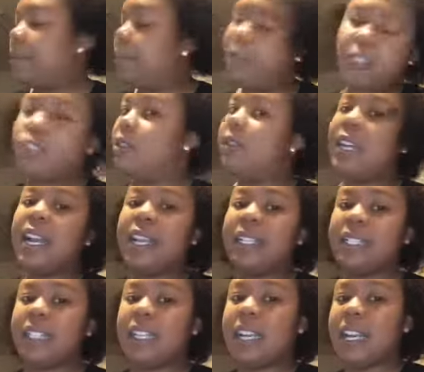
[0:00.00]
but you
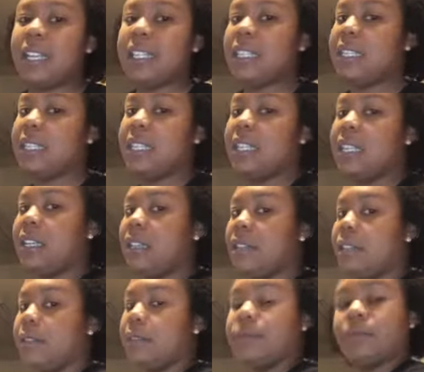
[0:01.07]
guys can kind of see.
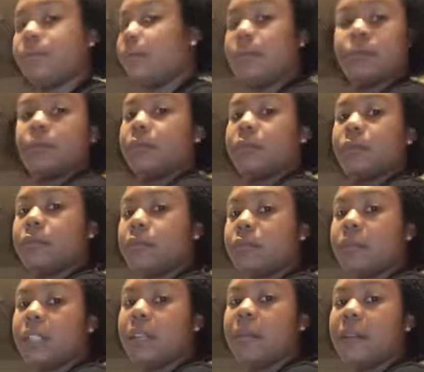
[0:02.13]

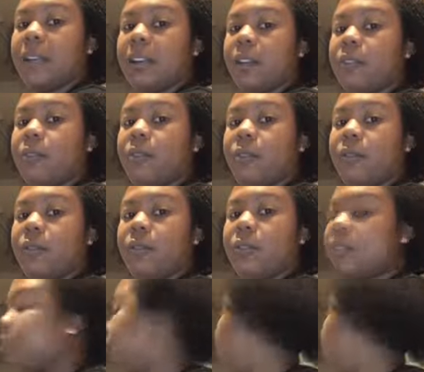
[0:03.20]
And I'm not gonna do a full